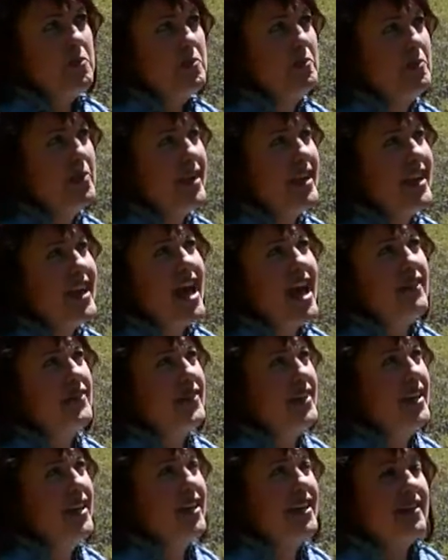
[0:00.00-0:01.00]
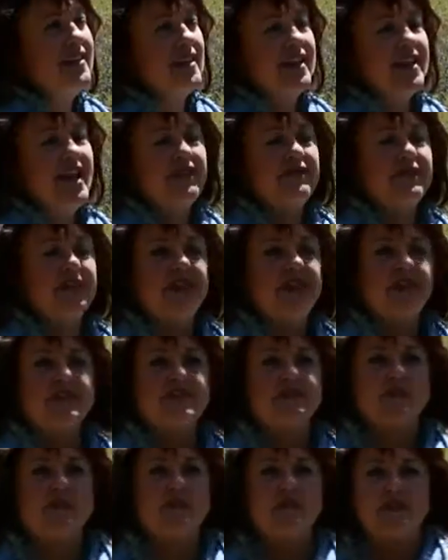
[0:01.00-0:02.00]
but an advocate is
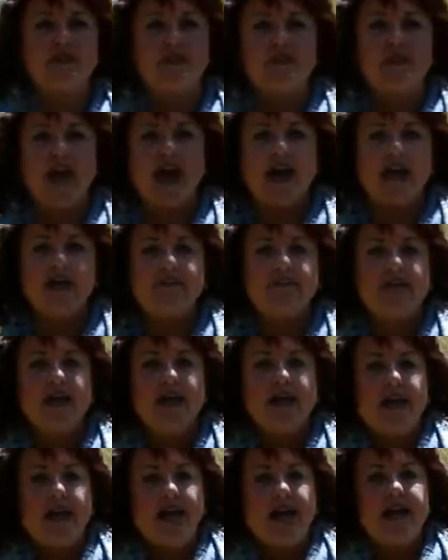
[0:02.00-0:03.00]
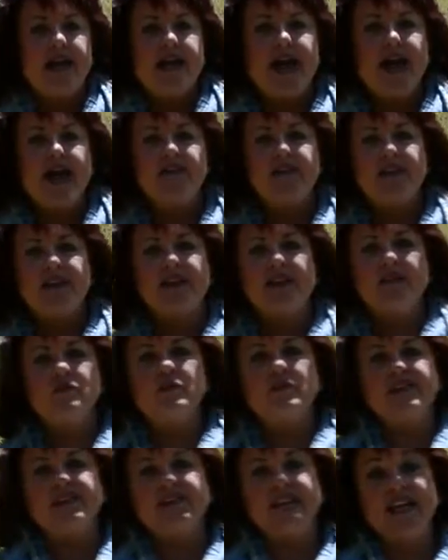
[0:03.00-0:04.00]
more than that. An advocate
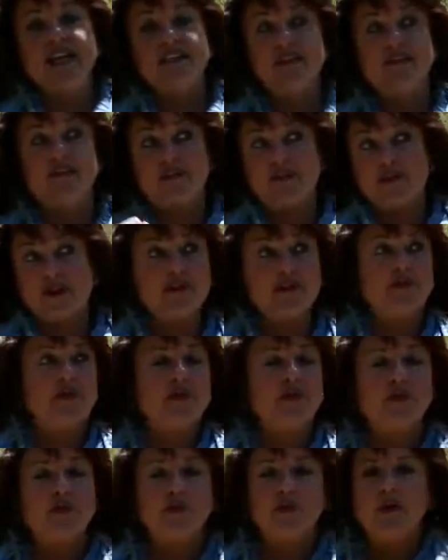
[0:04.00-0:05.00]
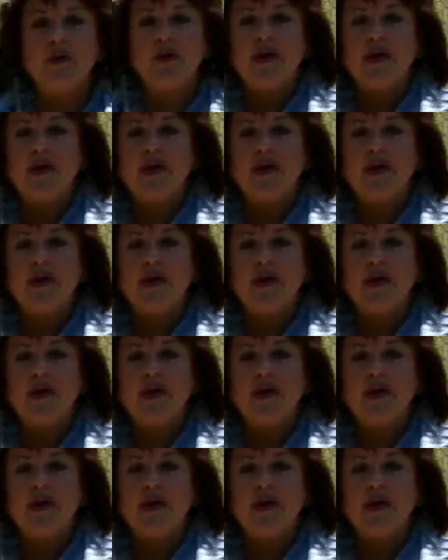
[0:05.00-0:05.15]
will stand in front of you,